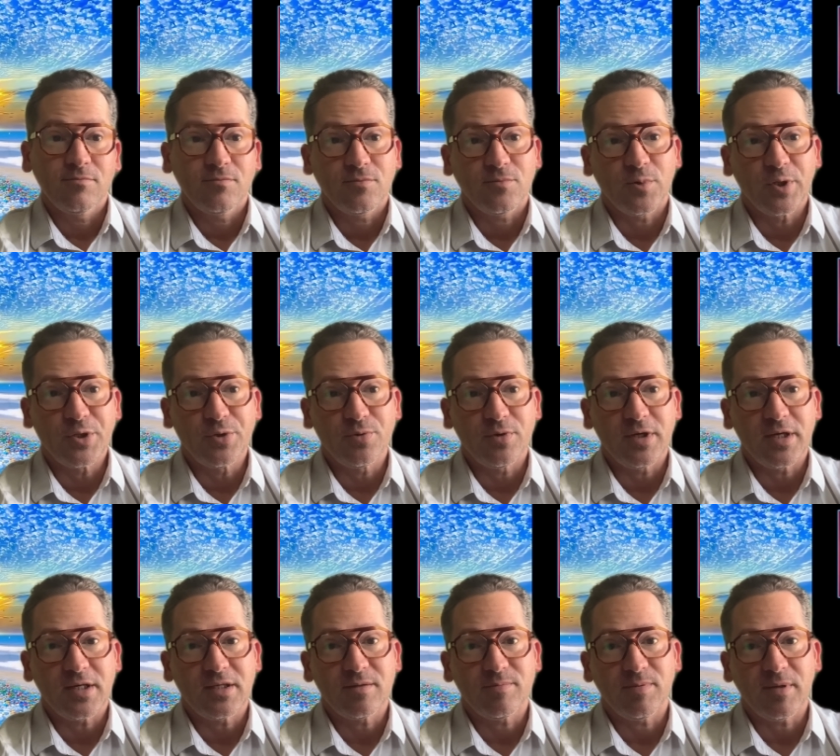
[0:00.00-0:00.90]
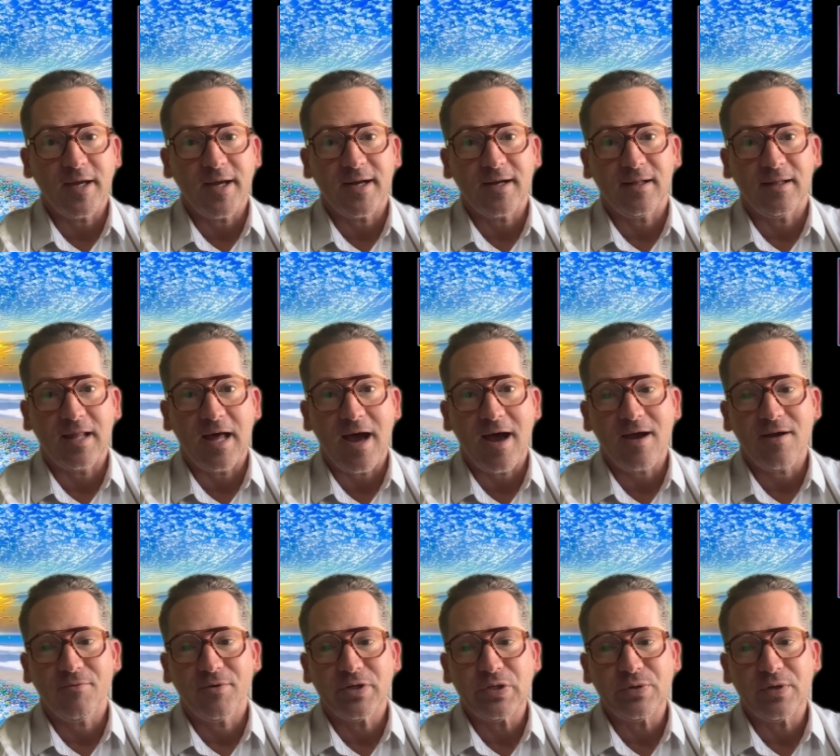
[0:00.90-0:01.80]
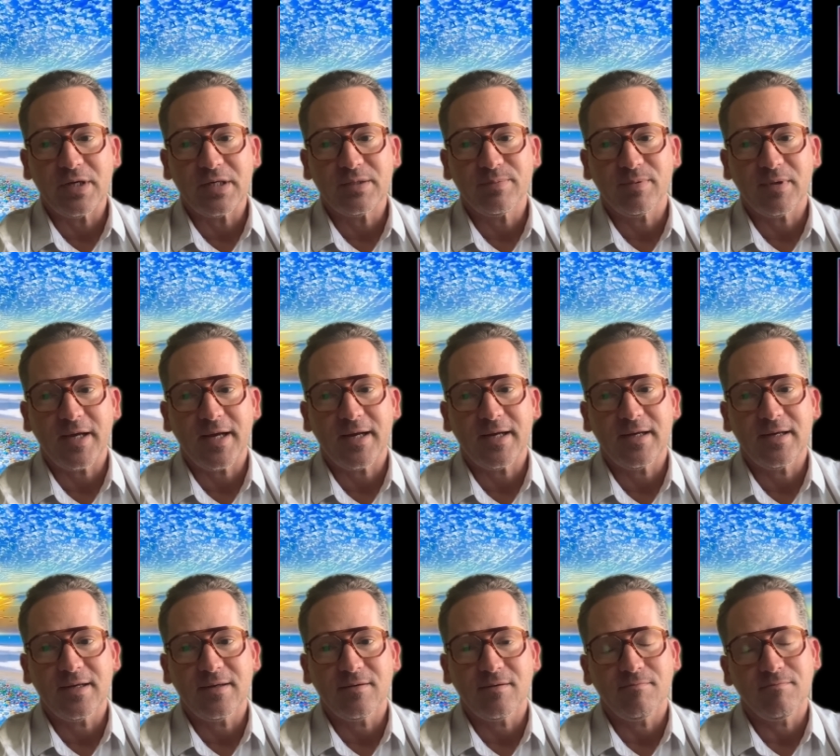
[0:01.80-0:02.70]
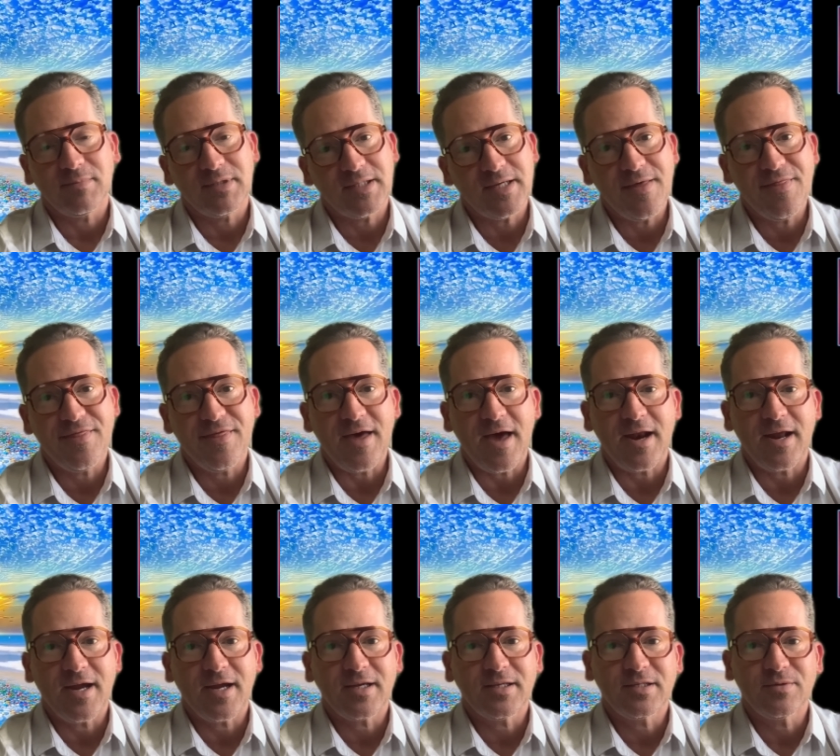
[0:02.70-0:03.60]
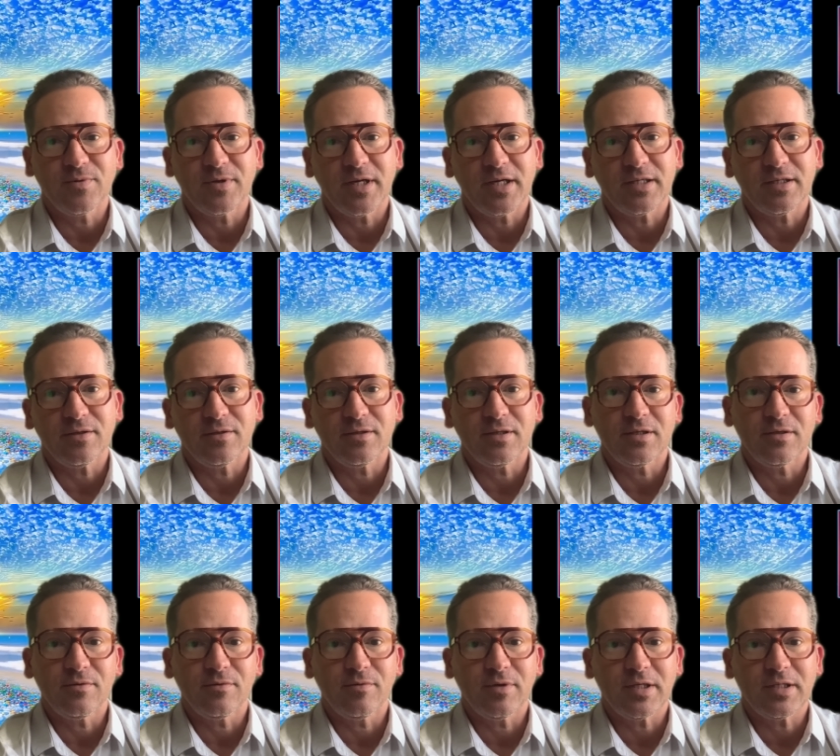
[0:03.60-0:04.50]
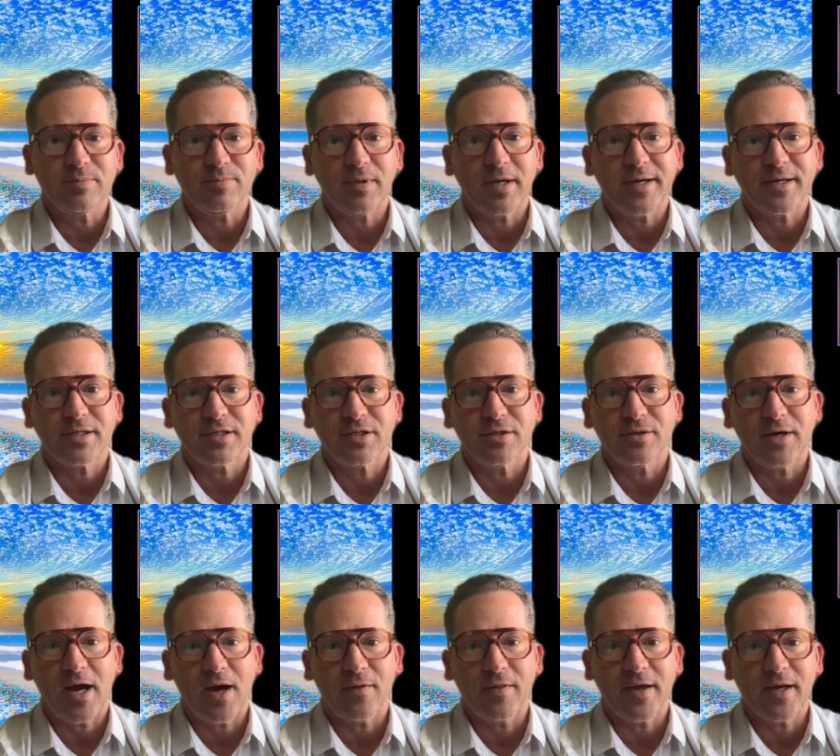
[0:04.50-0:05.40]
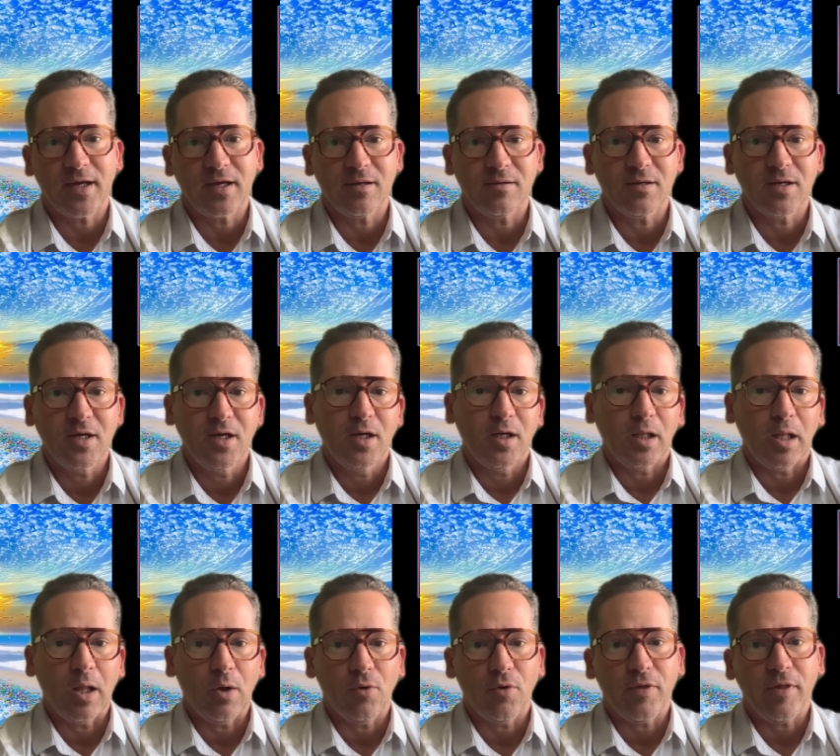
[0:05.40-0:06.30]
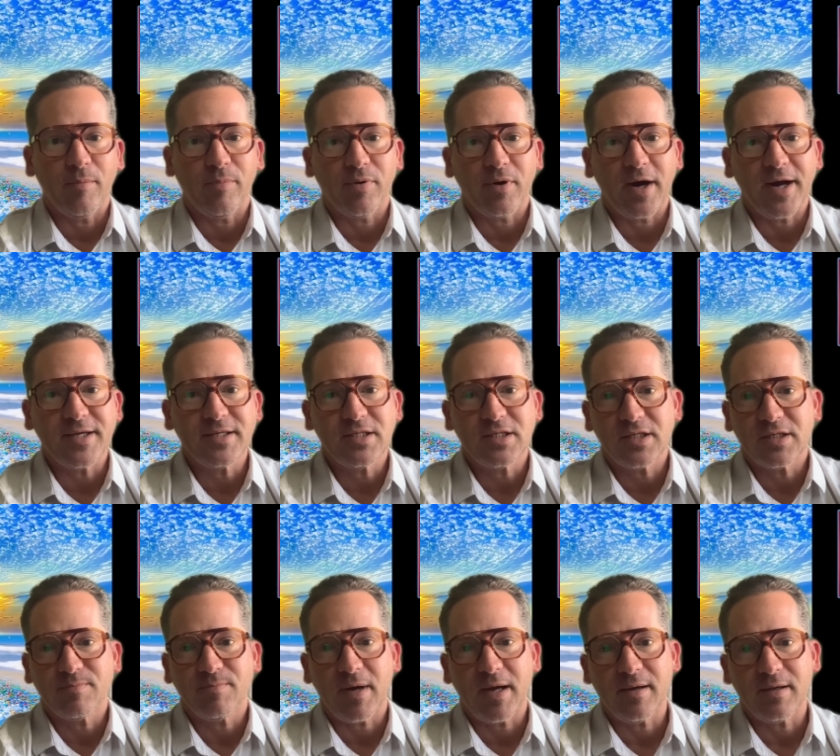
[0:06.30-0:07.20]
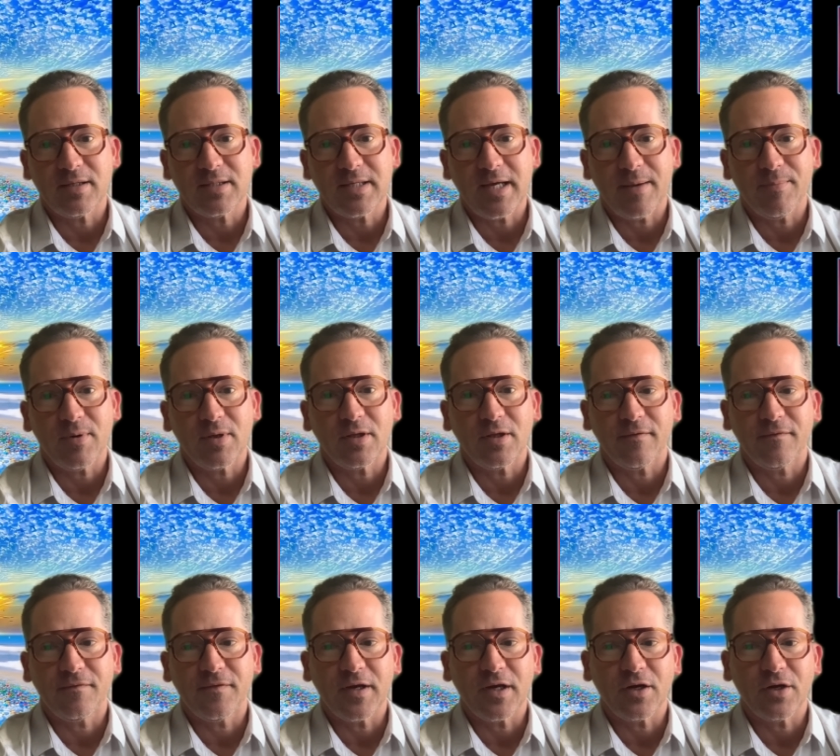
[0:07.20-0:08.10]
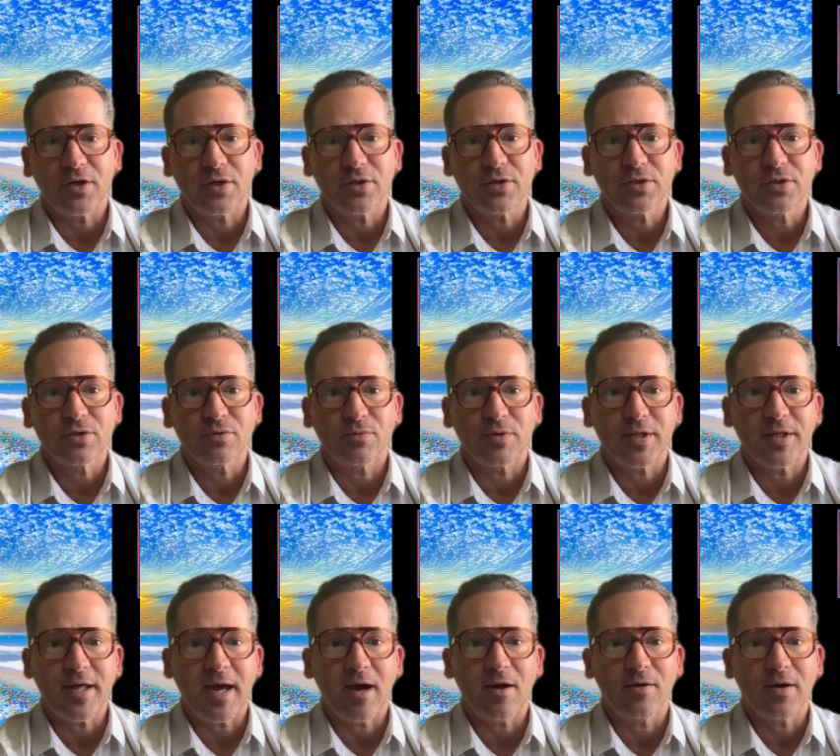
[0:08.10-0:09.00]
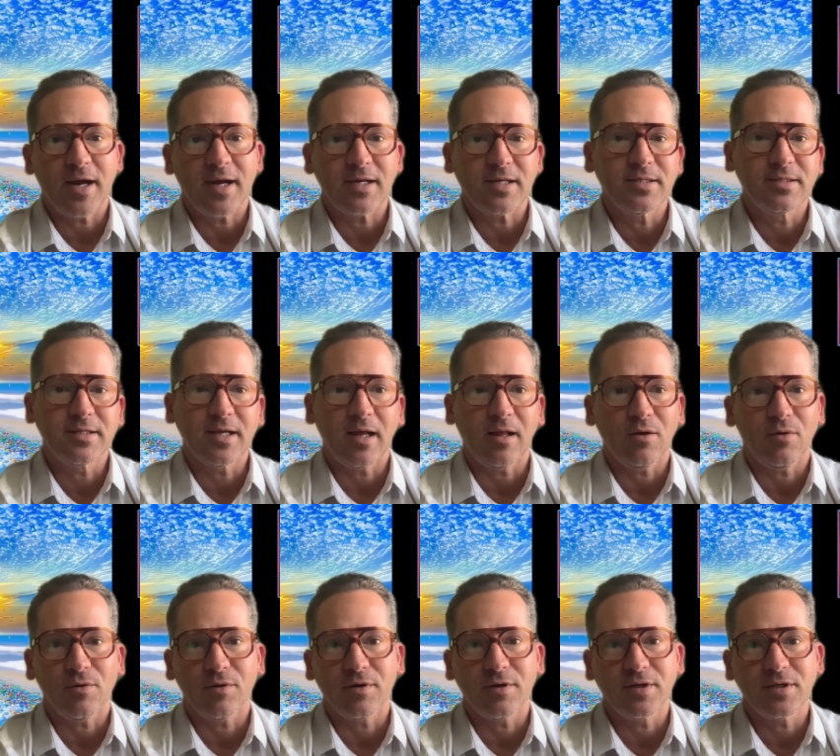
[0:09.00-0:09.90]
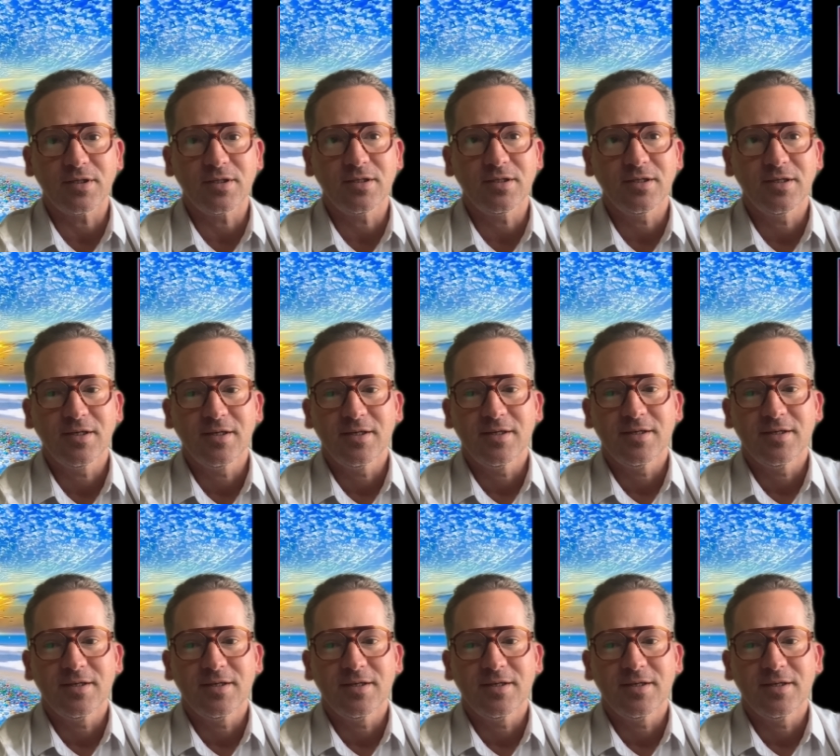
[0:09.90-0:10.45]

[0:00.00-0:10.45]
which would explain a lot, which would explain synthetics, would it would explain to you how they can lower the price just by snapping their fingers without any sell orders.